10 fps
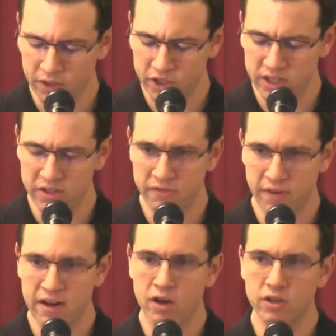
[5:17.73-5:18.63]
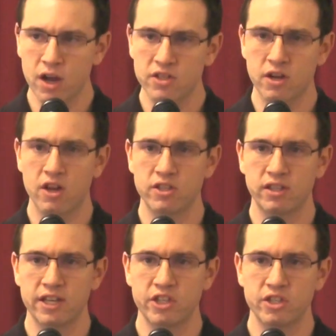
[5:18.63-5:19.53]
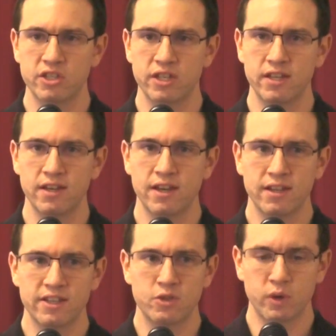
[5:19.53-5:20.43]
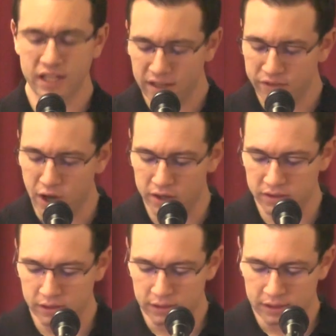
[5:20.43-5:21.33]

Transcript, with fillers: Jesus fed on God's consolations. He, this is what he lived on.